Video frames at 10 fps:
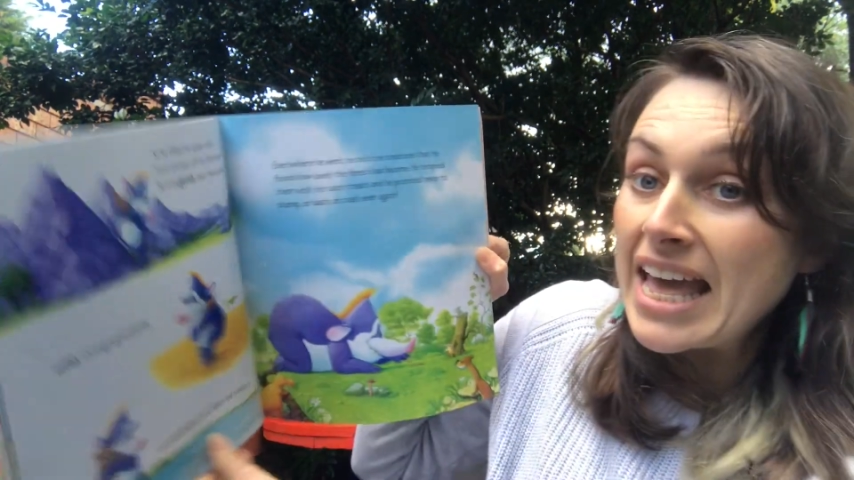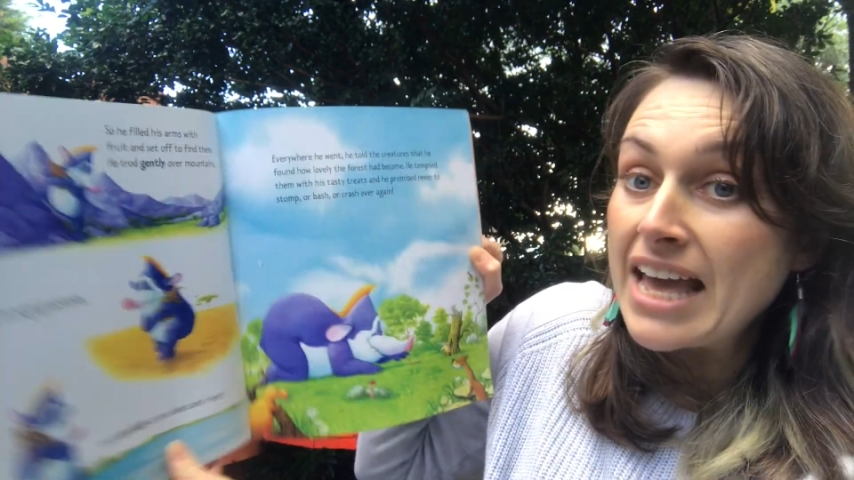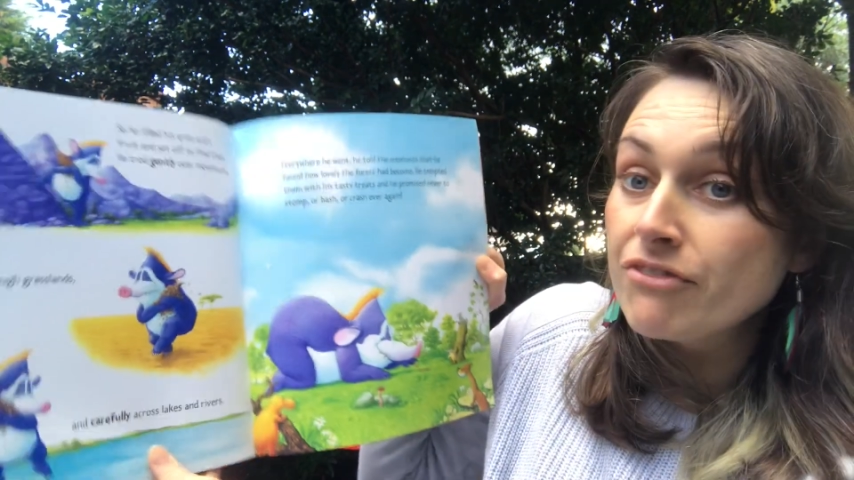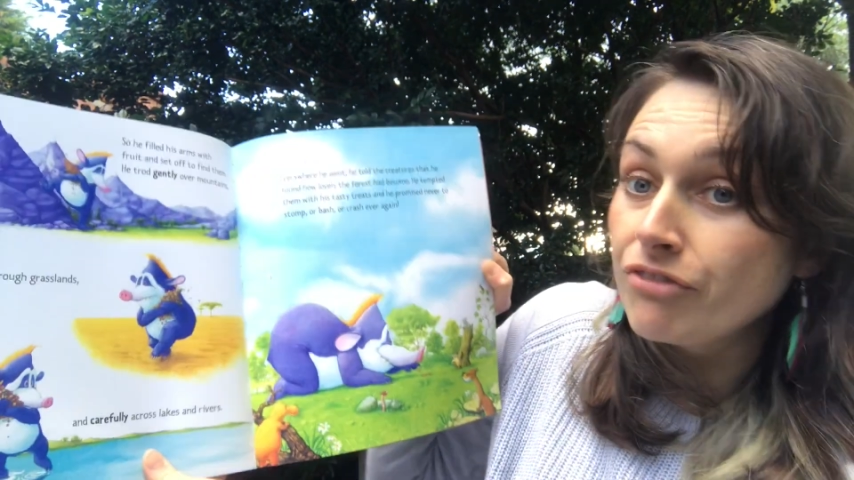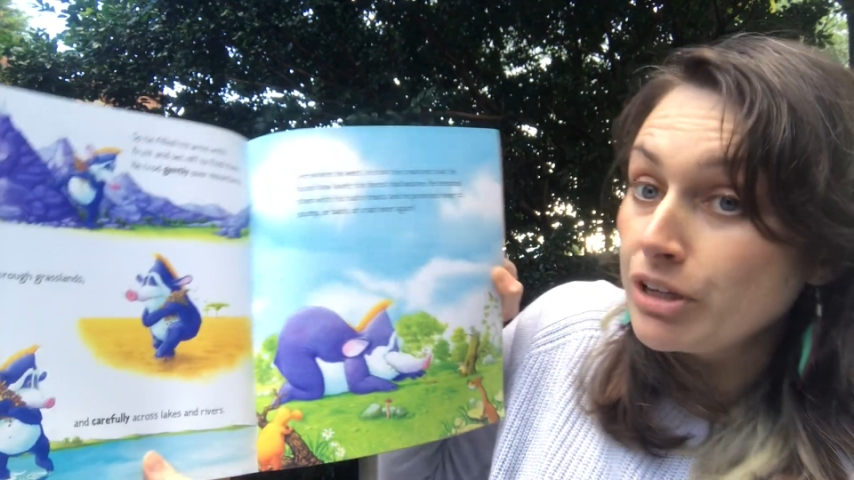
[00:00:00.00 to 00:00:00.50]

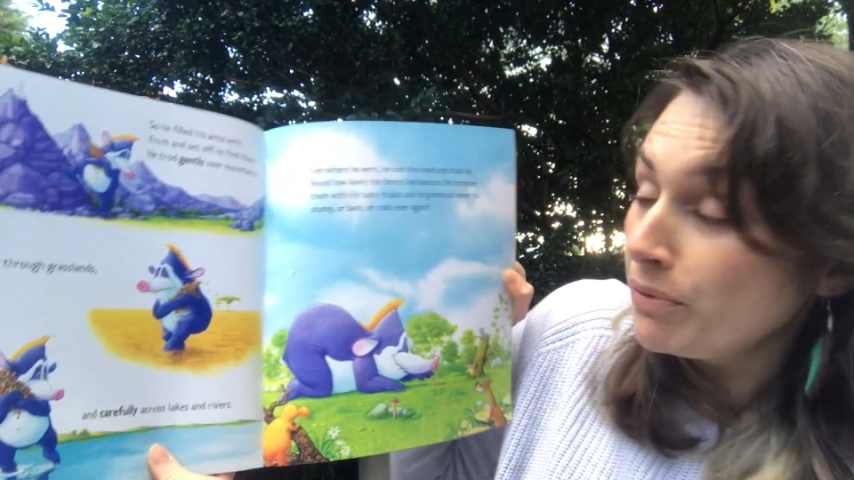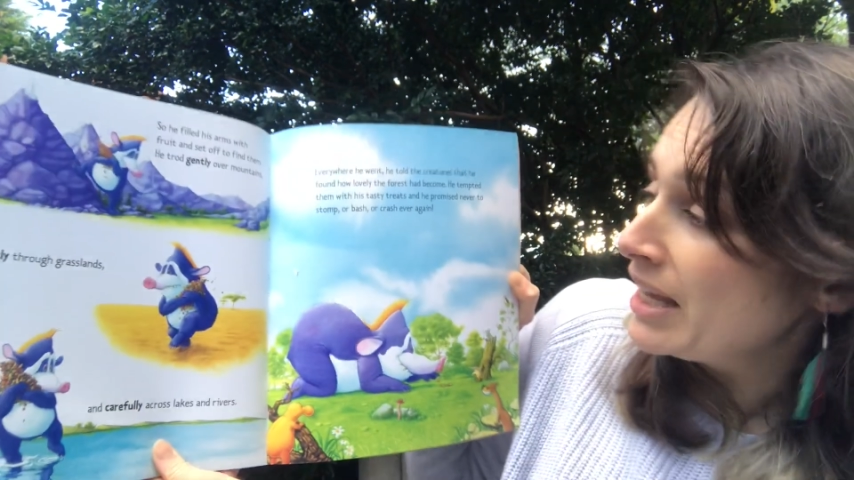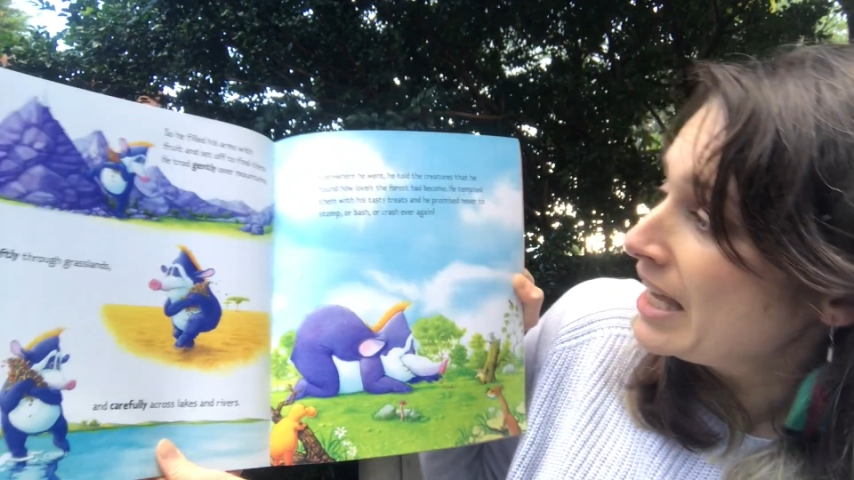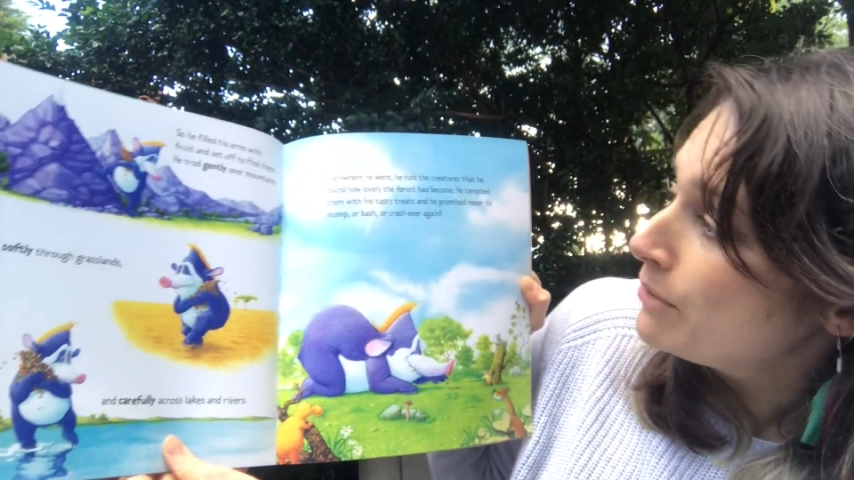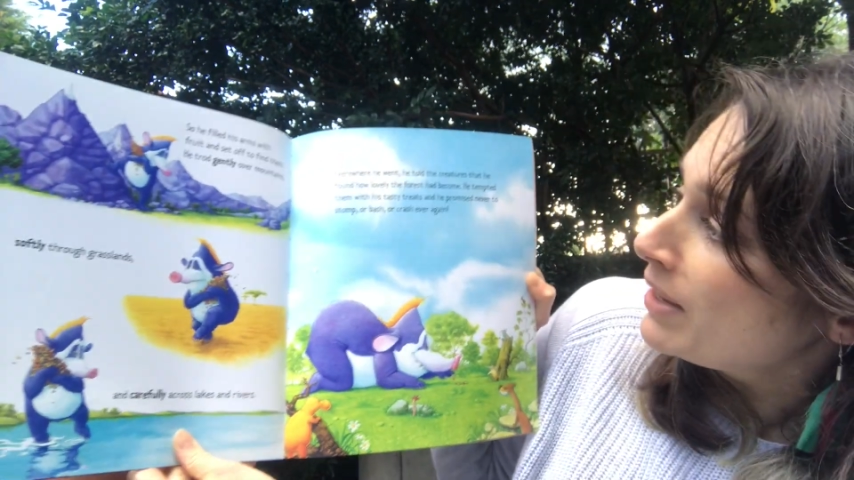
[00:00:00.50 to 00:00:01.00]
Everywhere
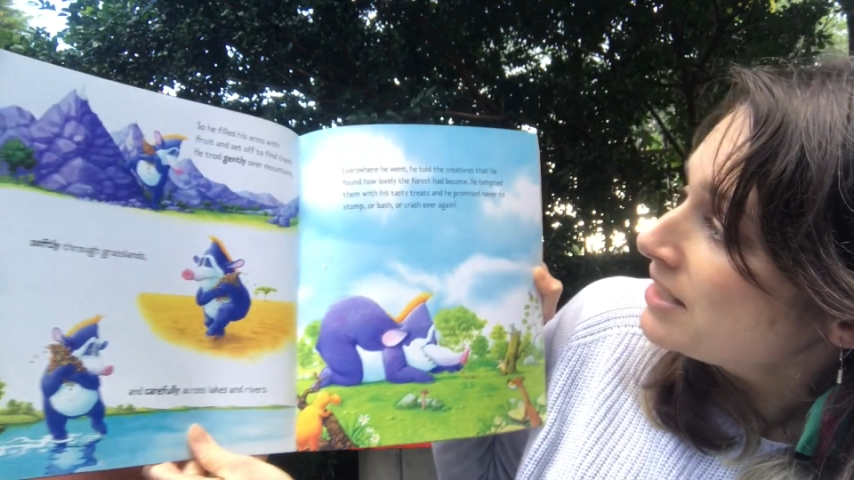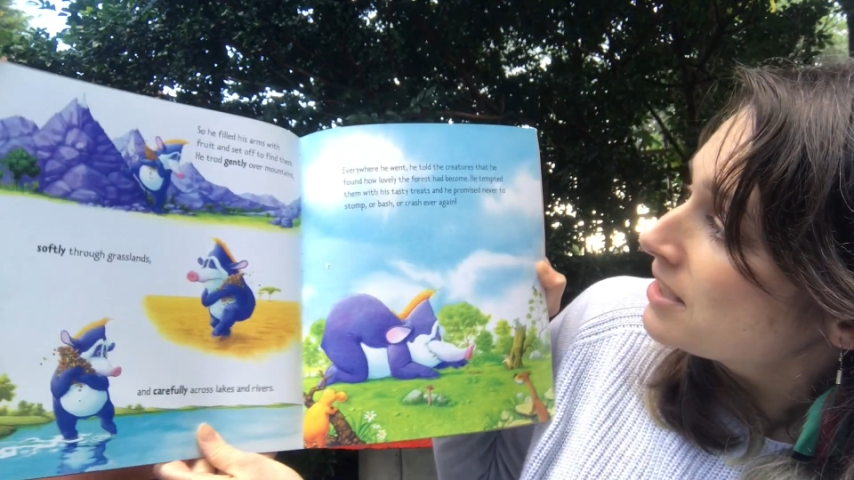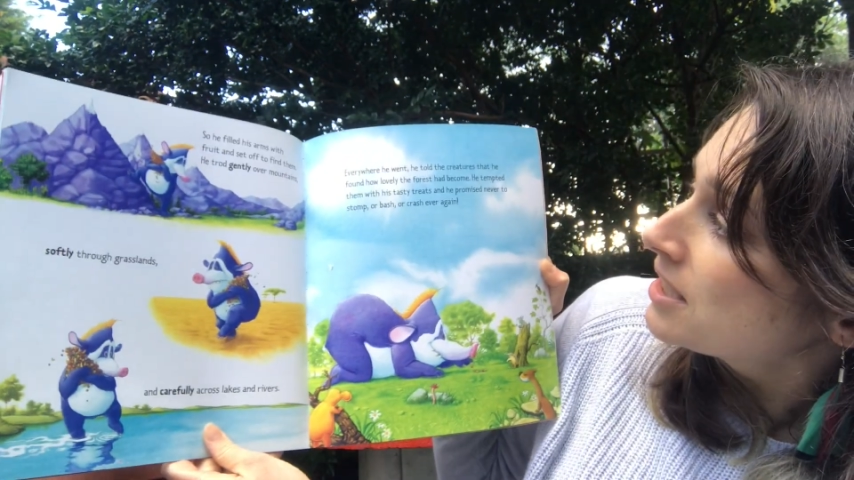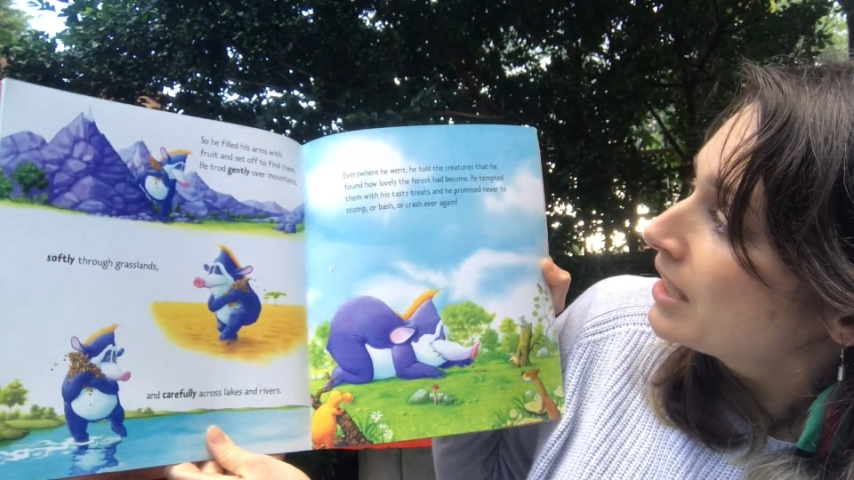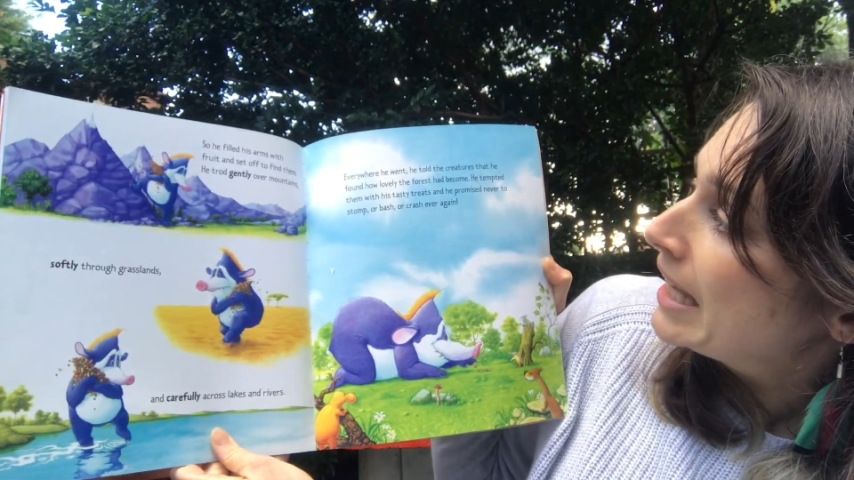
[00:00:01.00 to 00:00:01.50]
he
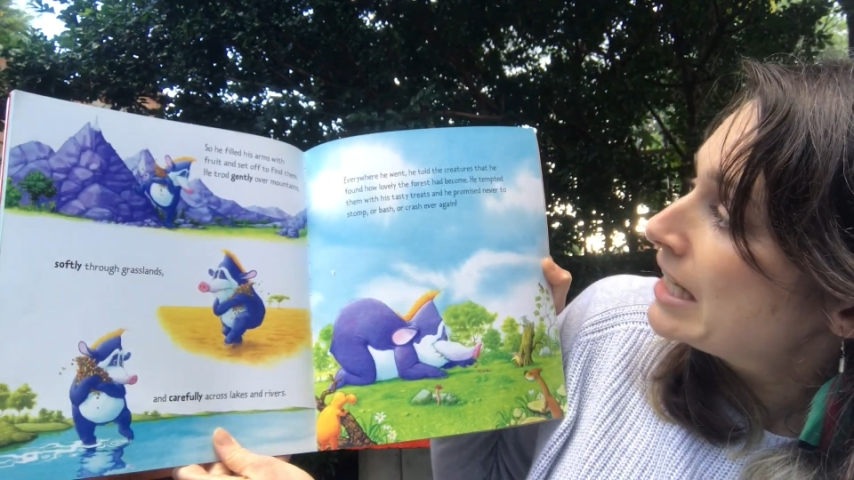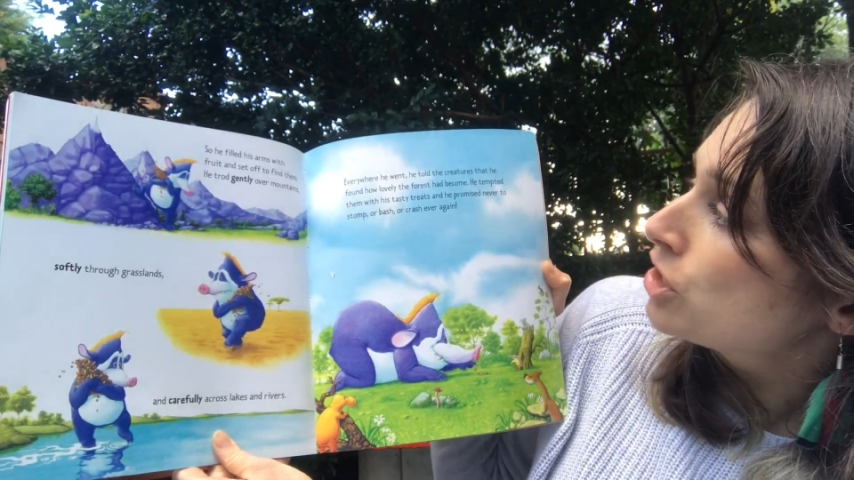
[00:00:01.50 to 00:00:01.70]
went, he